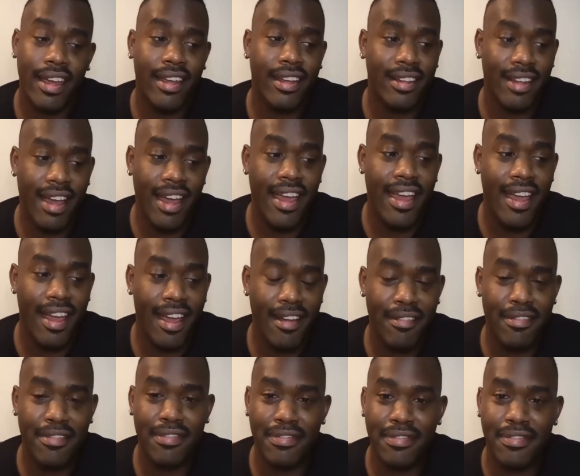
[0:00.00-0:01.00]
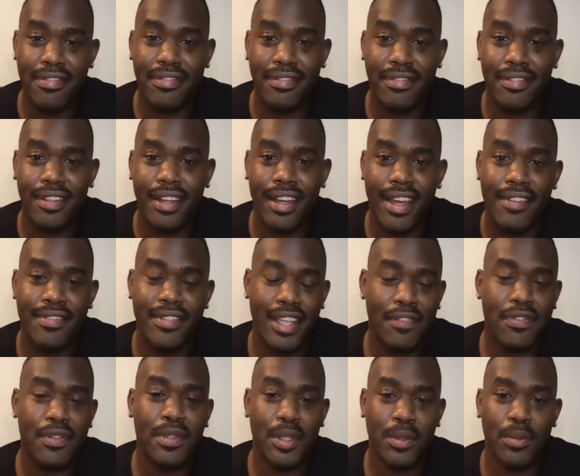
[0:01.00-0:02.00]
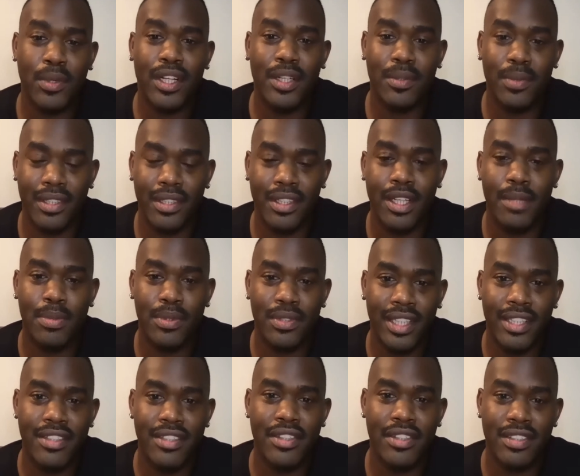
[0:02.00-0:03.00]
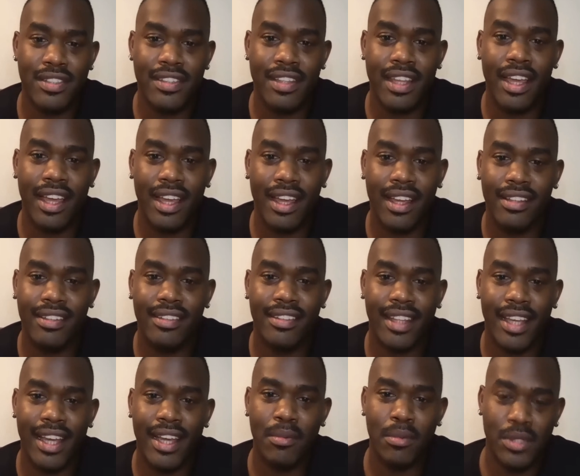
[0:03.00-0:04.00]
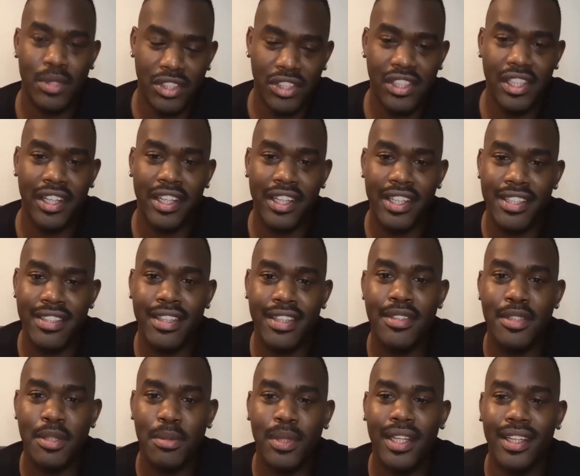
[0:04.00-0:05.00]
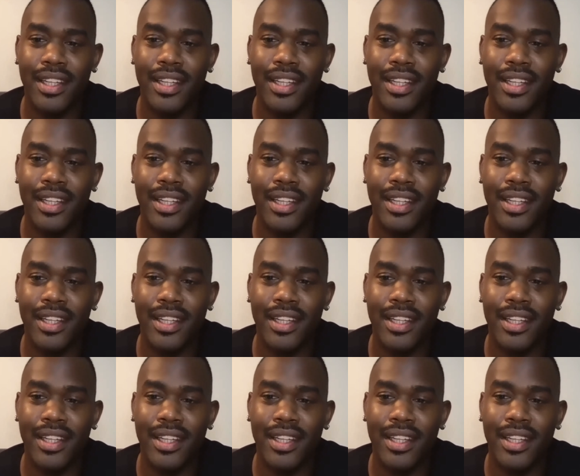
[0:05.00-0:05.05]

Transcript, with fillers: As opposed, I've definitely worked with a couple dancers that that would share your sentiment